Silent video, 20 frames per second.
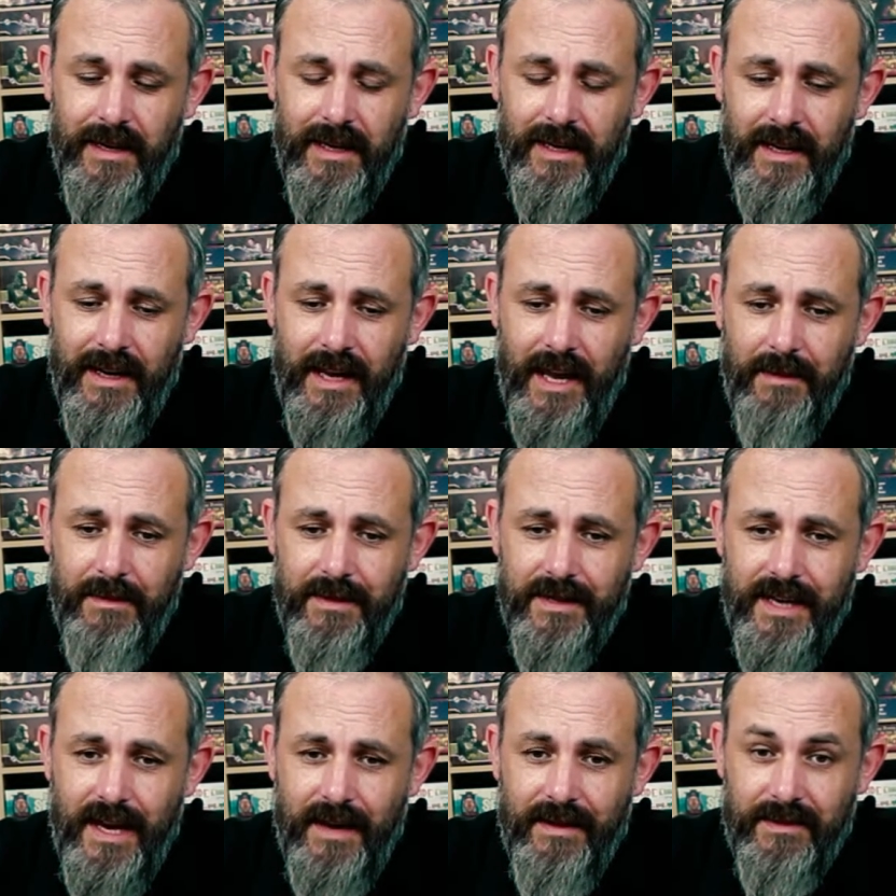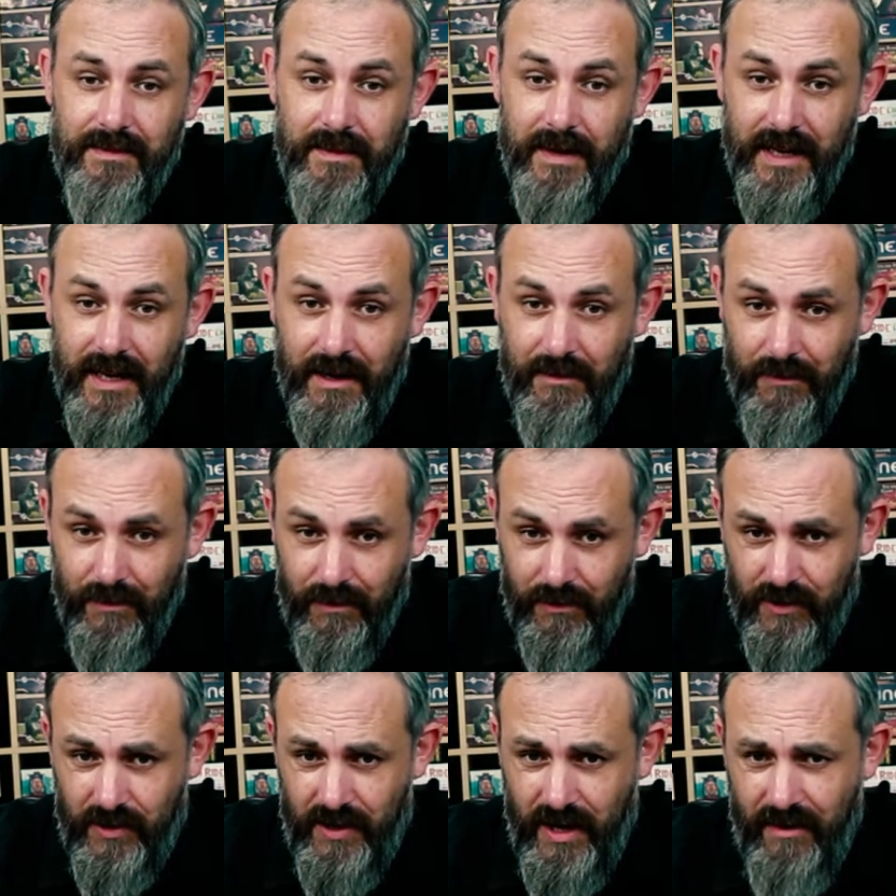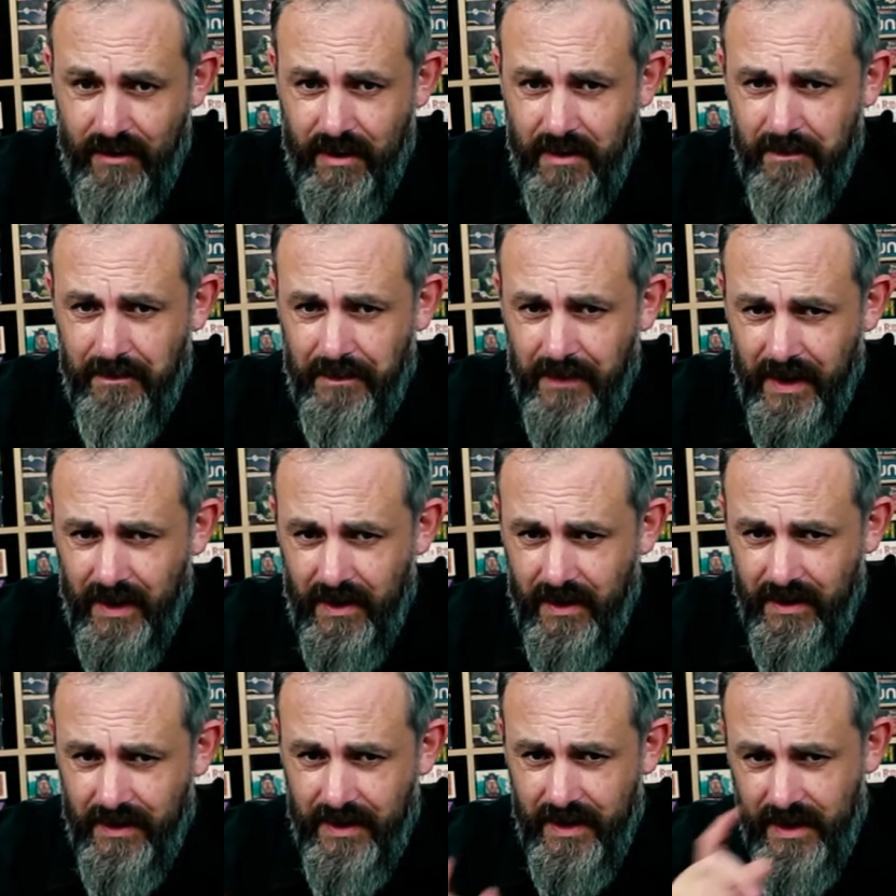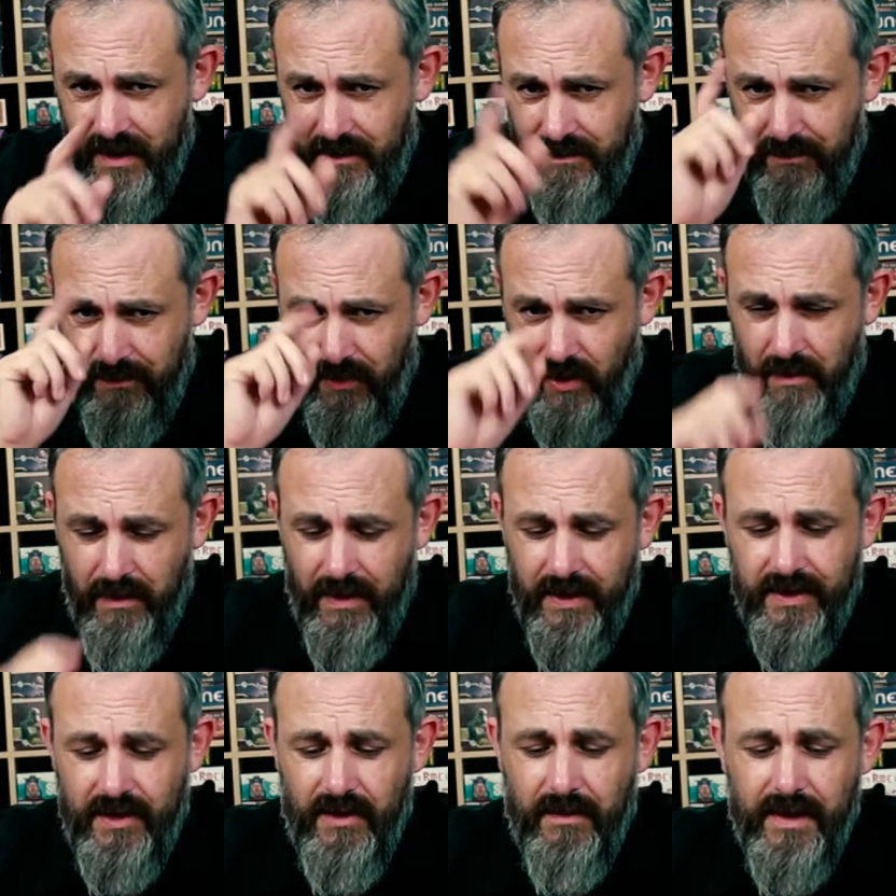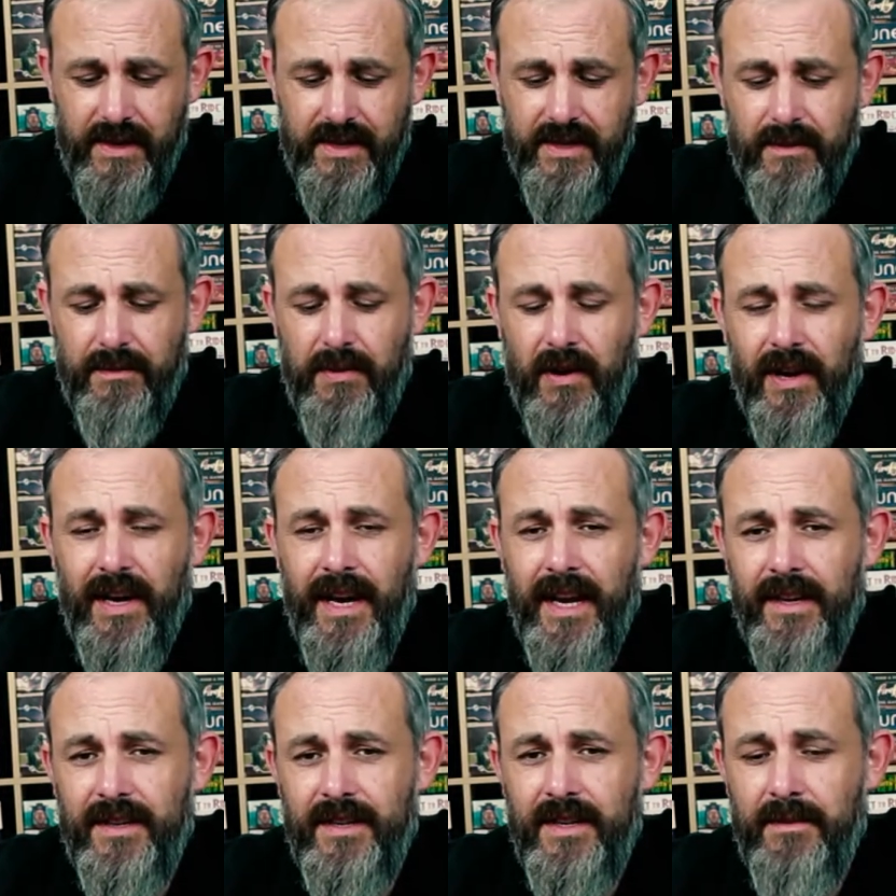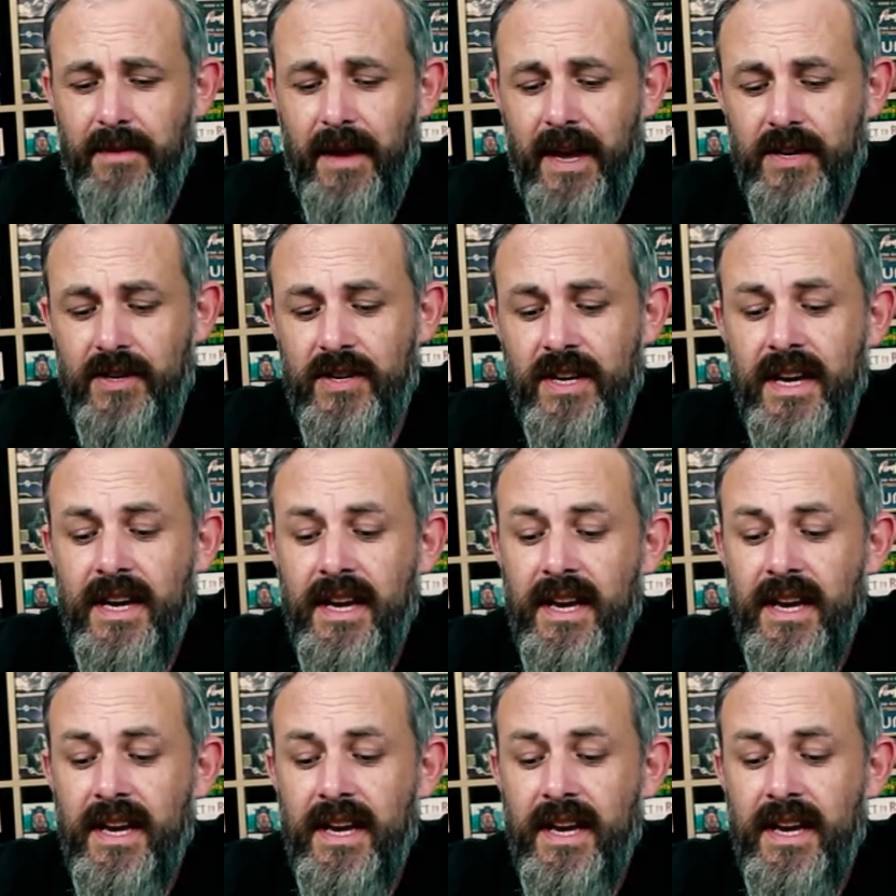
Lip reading: and the name escapes me, and I will share him on the bottom of his comments and put a link to the page.